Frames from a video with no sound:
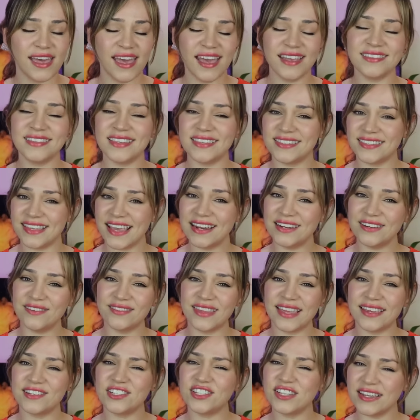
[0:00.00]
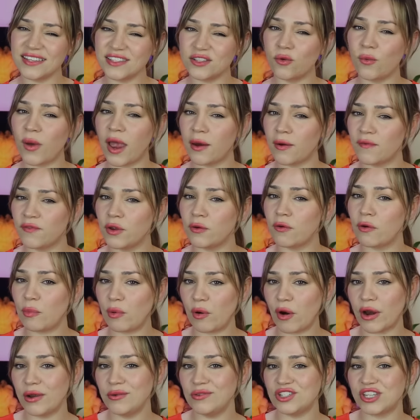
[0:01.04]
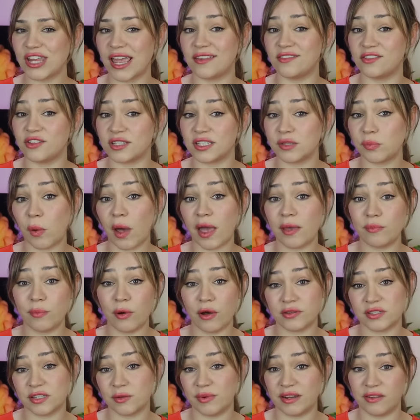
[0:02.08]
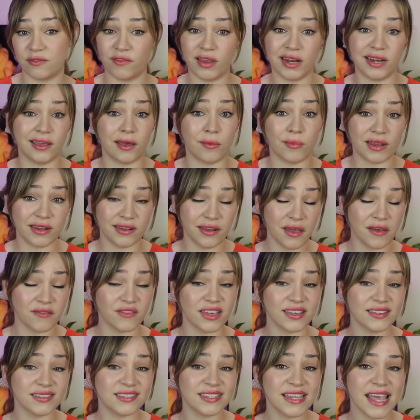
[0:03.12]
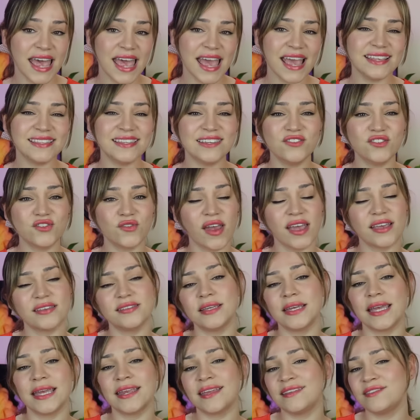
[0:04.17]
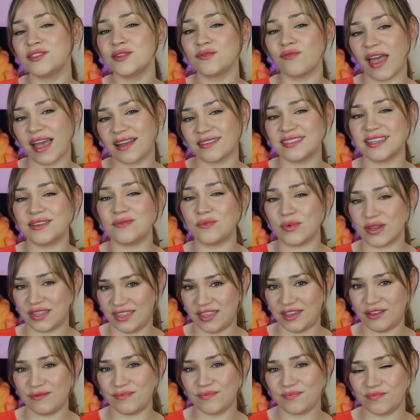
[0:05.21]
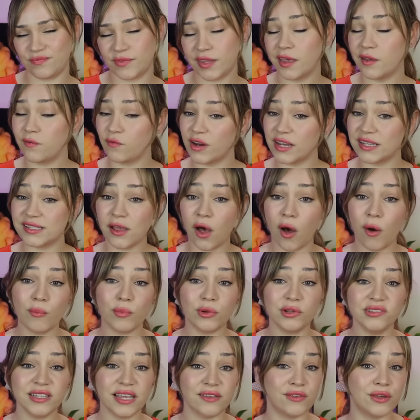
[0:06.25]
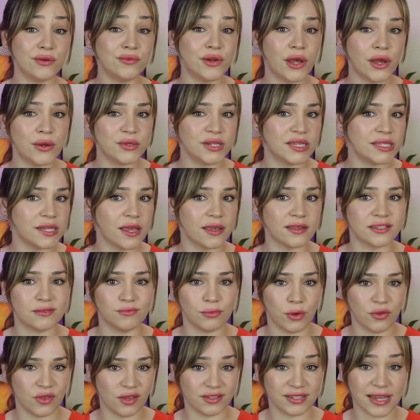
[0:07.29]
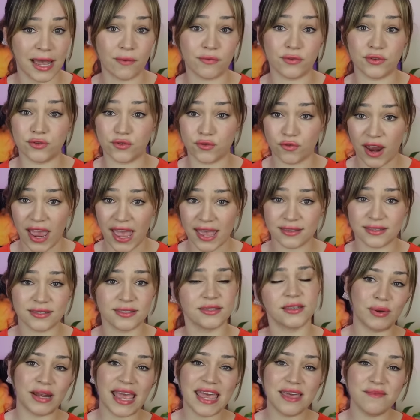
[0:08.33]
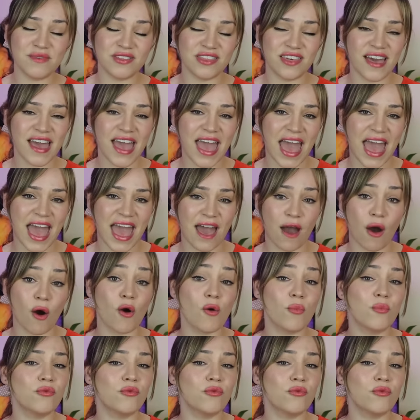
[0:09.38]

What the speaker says: It's a signal that she's aware of your approach and, despite possibly feeling a bit nervous, is interested in interacting with you. For example, if you notice her smoothing down the dress, playing with her hair, or